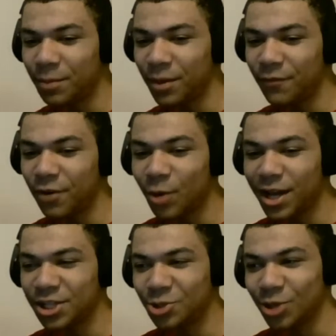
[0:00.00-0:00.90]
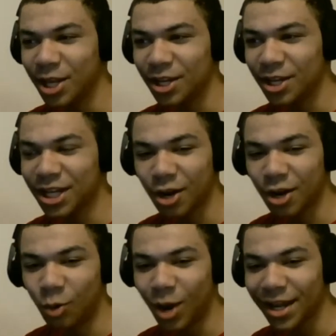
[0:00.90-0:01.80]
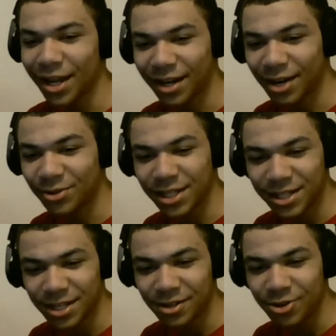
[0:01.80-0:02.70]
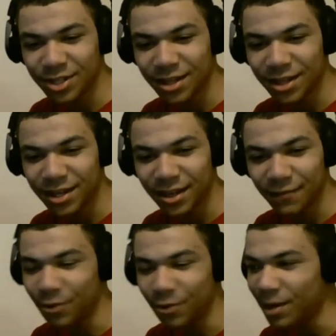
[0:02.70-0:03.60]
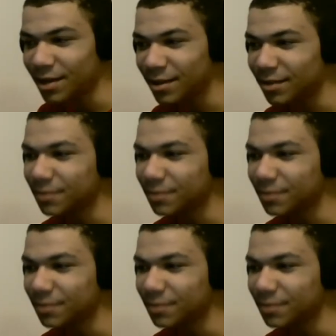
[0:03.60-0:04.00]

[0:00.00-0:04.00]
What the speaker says: have been far away because you were kind of quiet, and I was like, is he using the headphone mic?